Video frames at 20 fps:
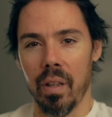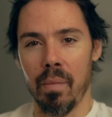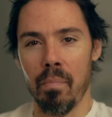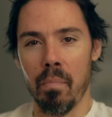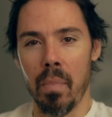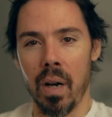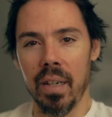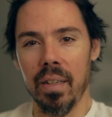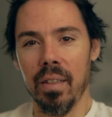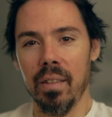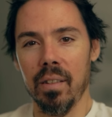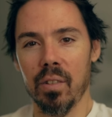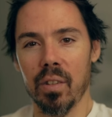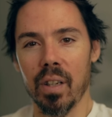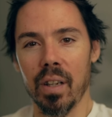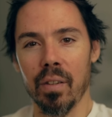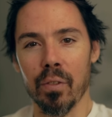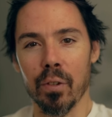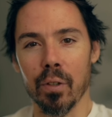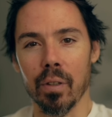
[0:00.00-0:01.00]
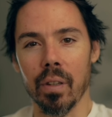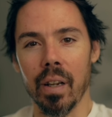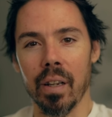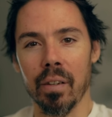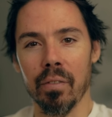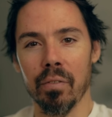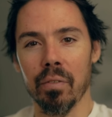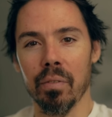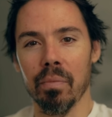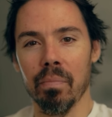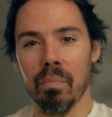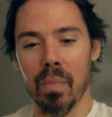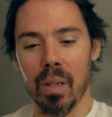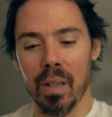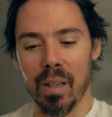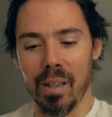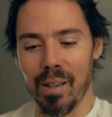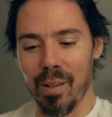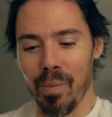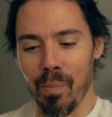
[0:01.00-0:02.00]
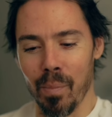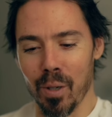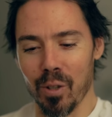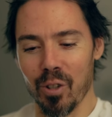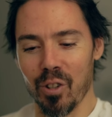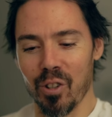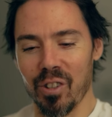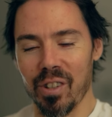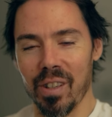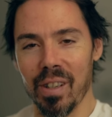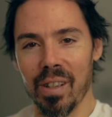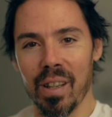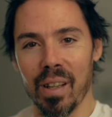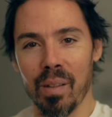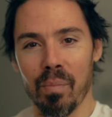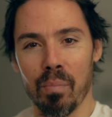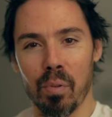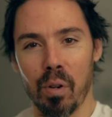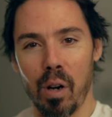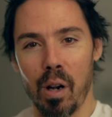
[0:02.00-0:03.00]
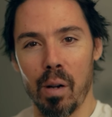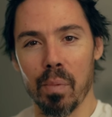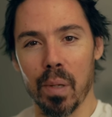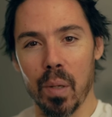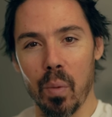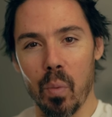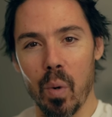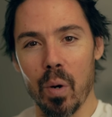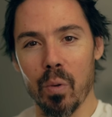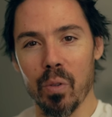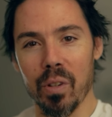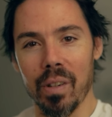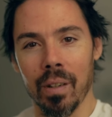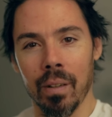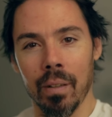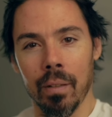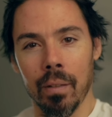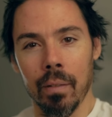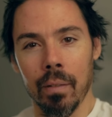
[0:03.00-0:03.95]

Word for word: they might save your life in an emergency, they probably won't.